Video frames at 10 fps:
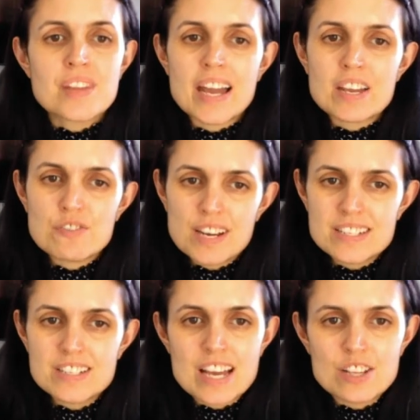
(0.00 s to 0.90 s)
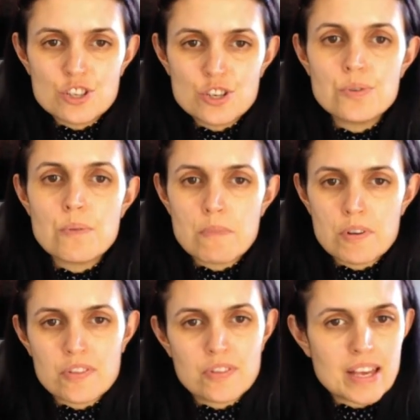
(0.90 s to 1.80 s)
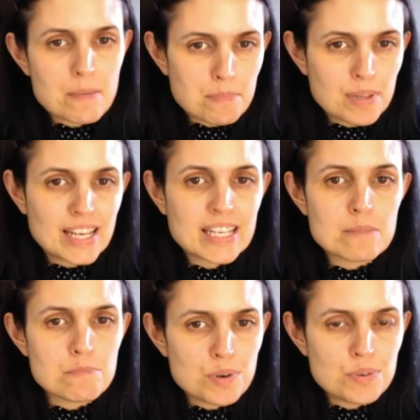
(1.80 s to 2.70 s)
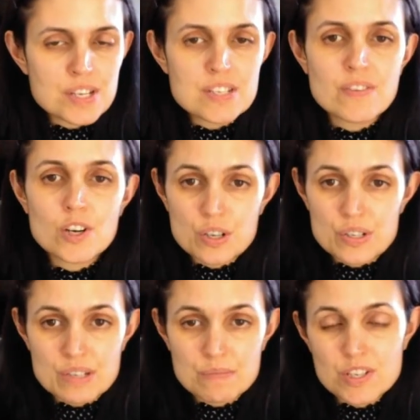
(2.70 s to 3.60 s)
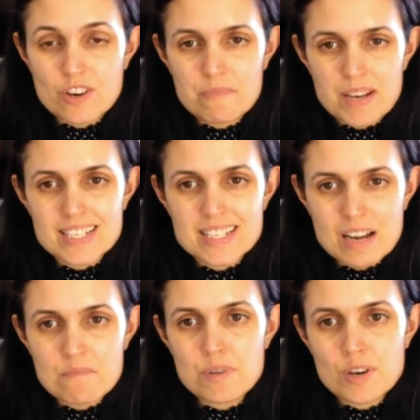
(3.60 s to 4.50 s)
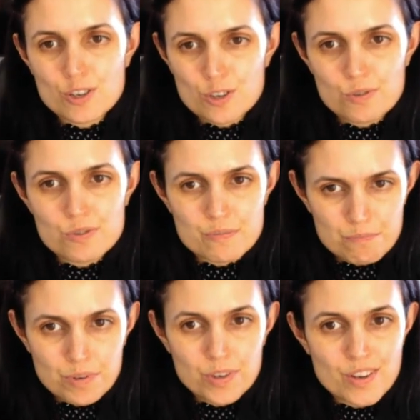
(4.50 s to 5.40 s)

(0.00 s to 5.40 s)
I created a new monthly planning bonus for customers of my Stamp Goals book.